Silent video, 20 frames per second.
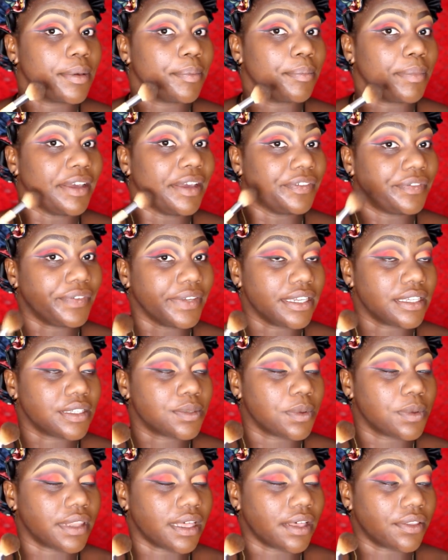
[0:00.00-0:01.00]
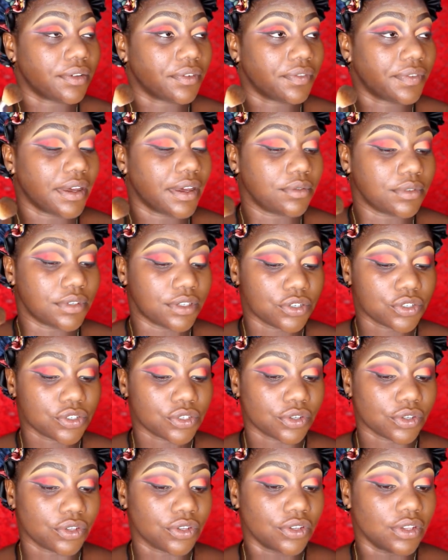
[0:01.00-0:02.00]
my face without the
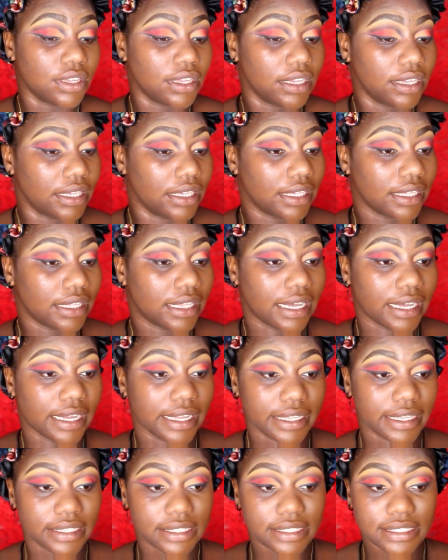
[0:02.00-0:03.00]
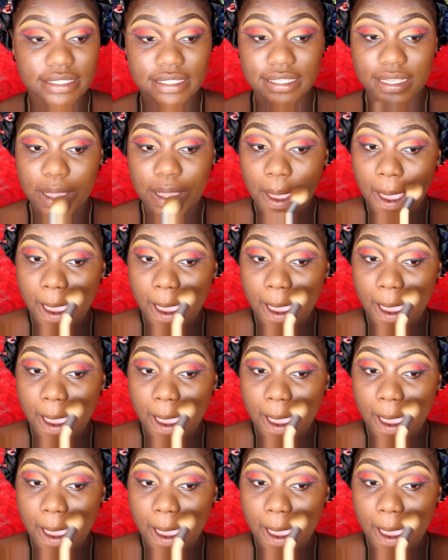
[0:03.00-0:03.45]
foundation, guys.